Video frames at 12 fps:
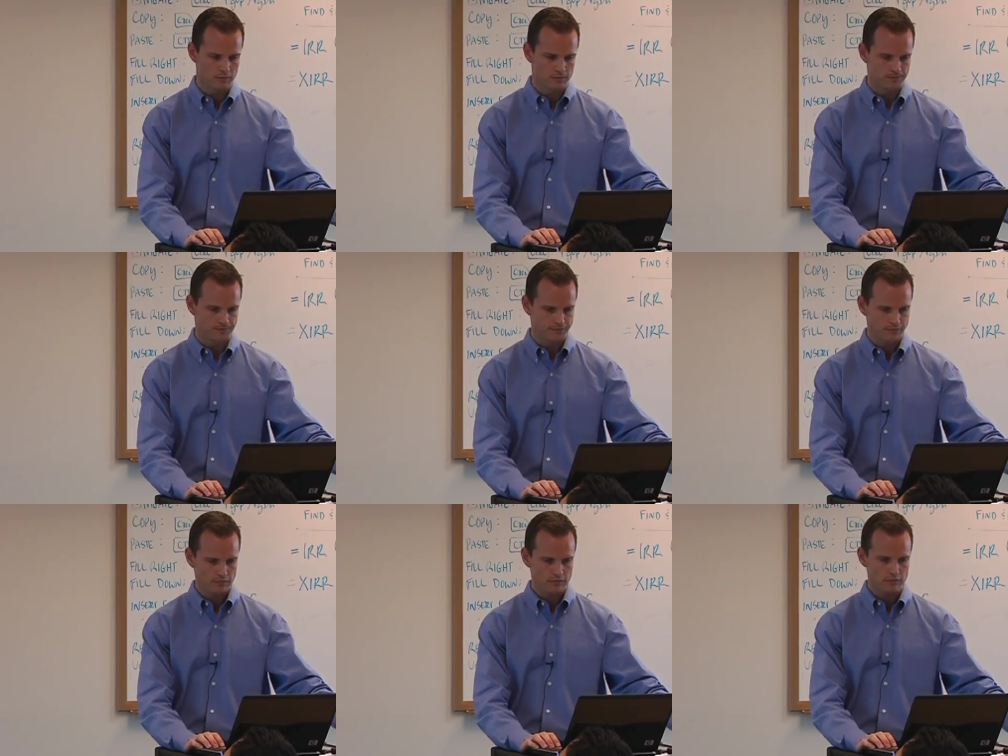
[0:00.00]
and
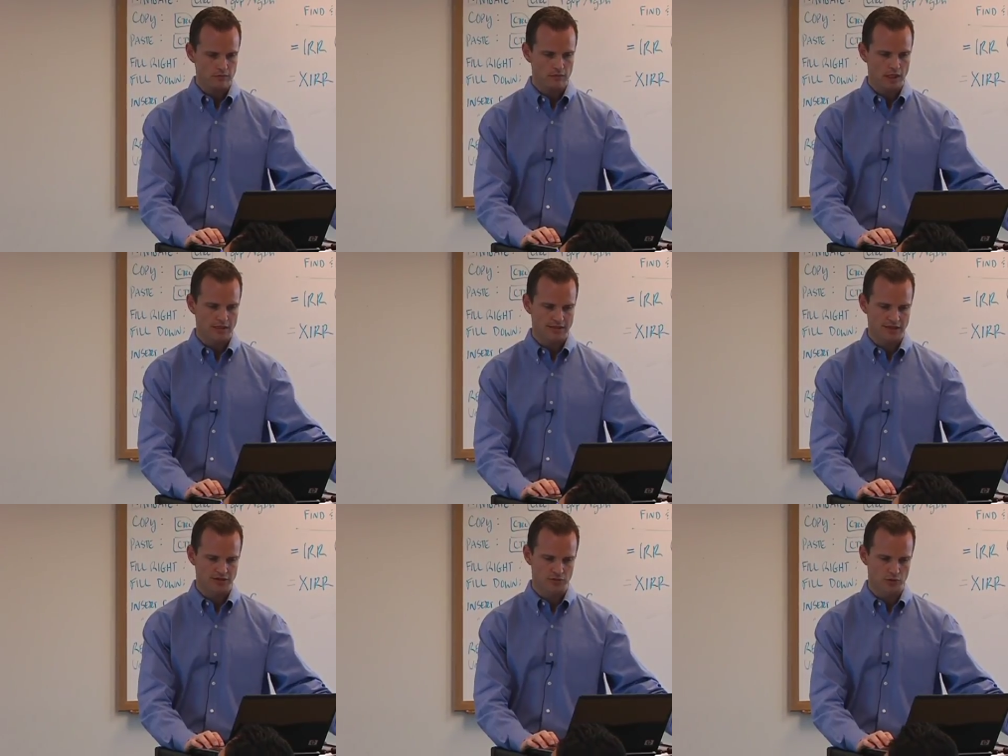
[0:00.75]
as
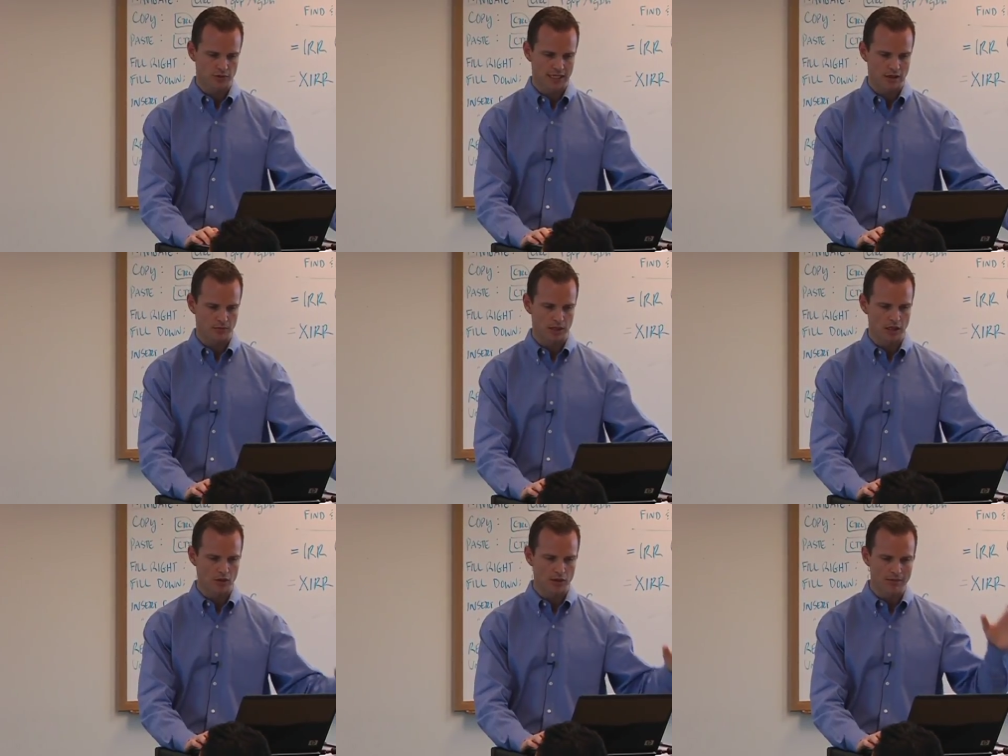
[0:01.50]
I scroll down
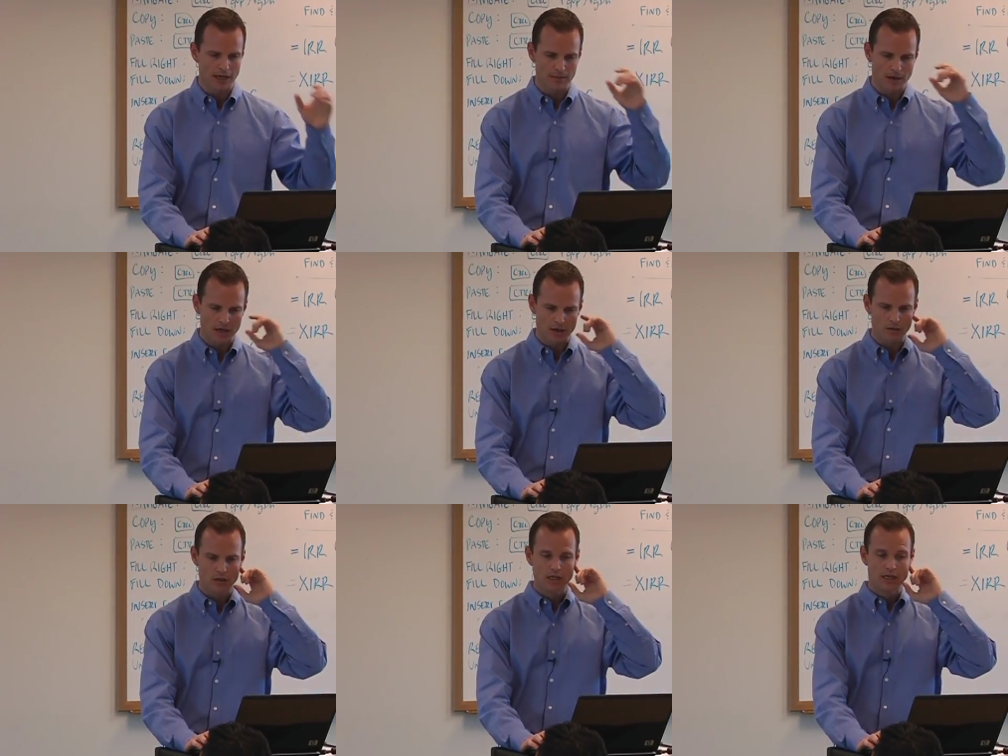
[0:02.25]
below in my
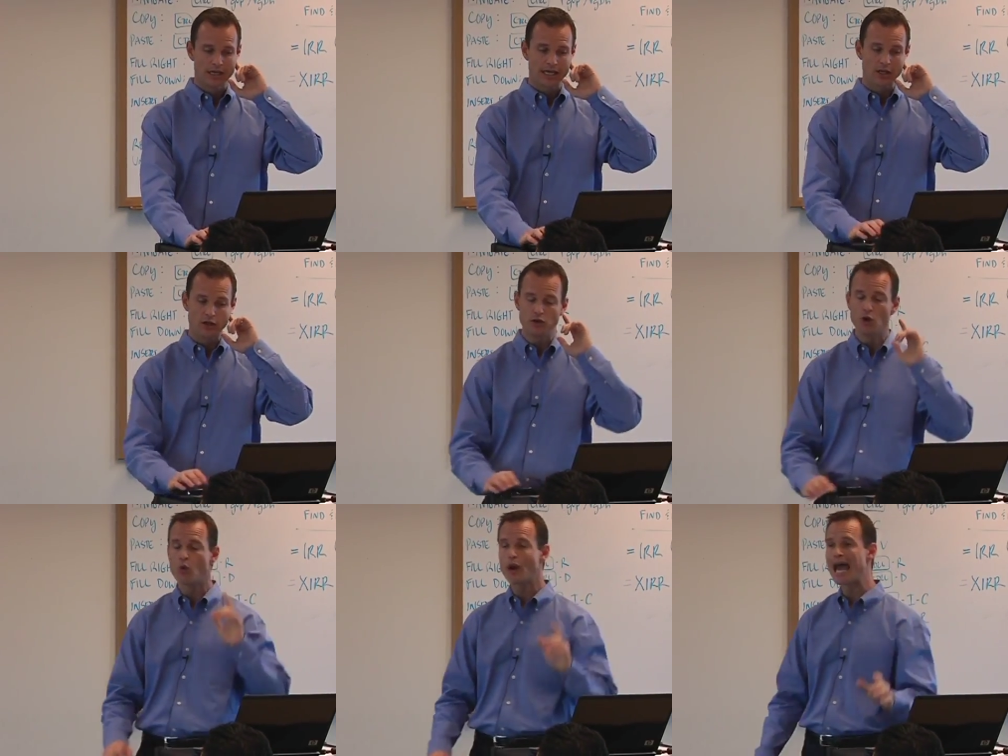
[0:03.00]
model, again, you
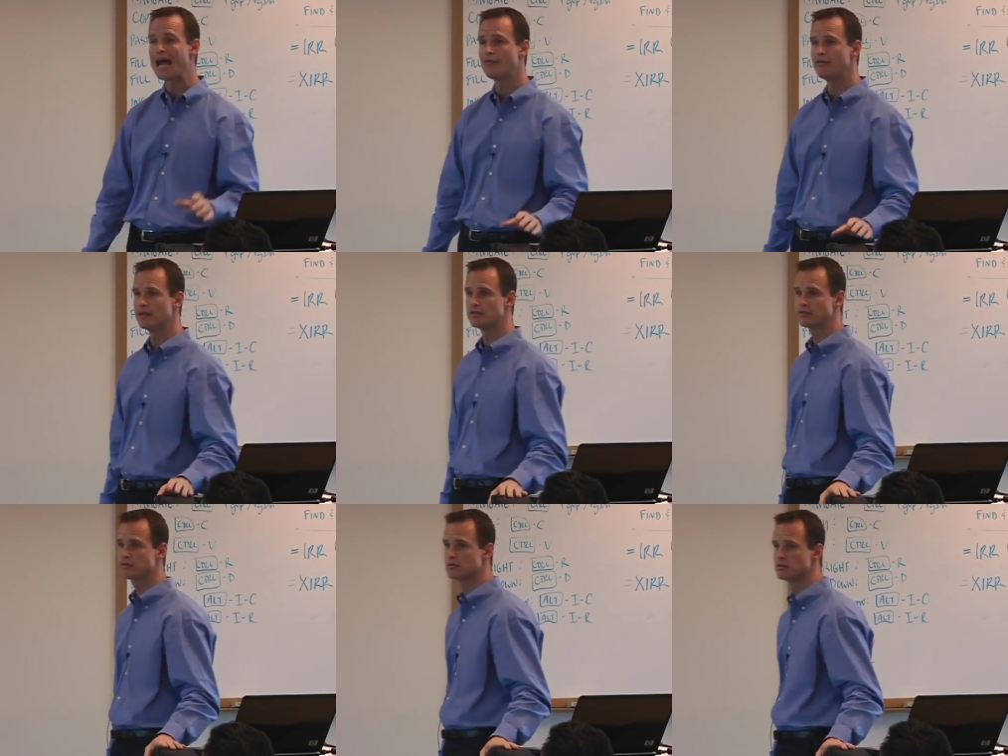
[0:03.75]
don't have
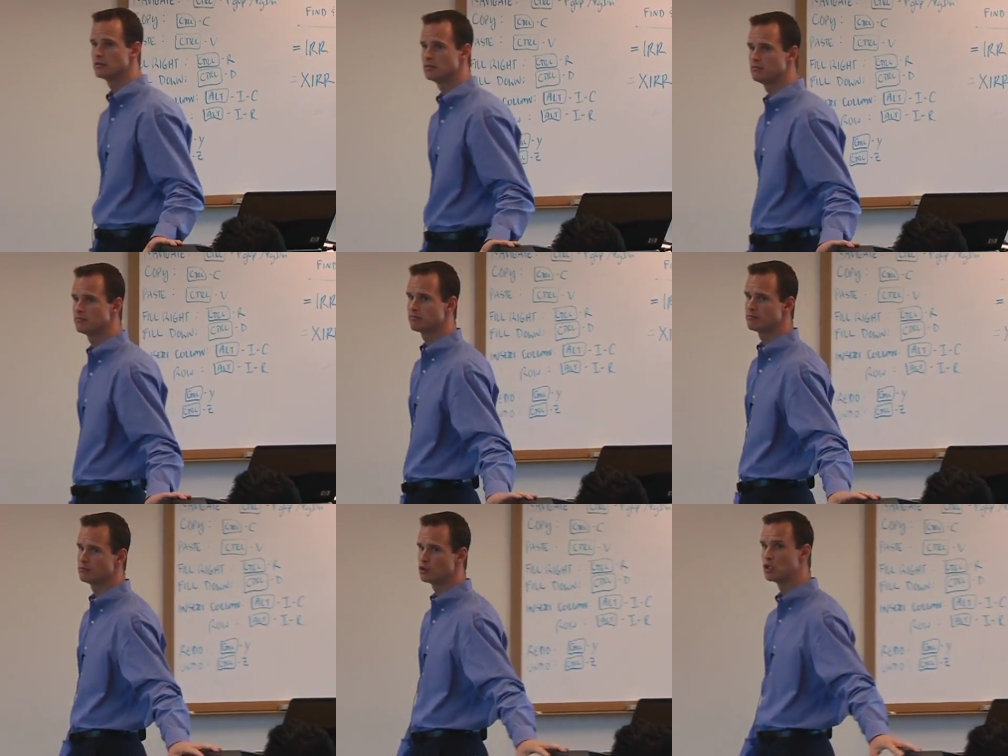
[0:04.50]
this, you
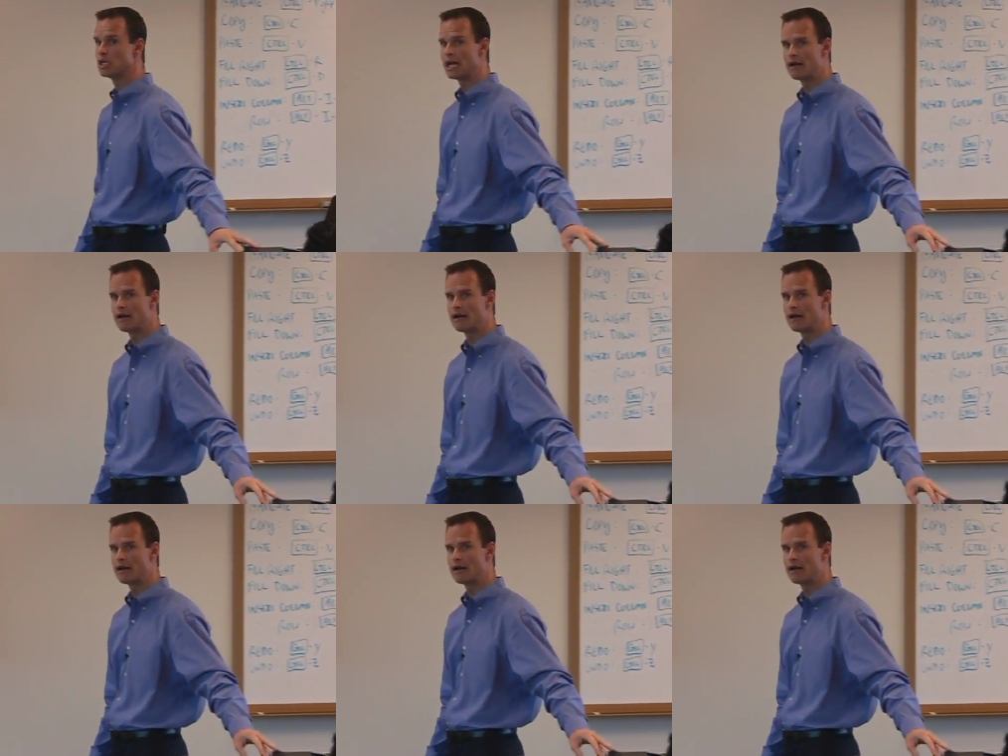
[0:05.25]
shouldn't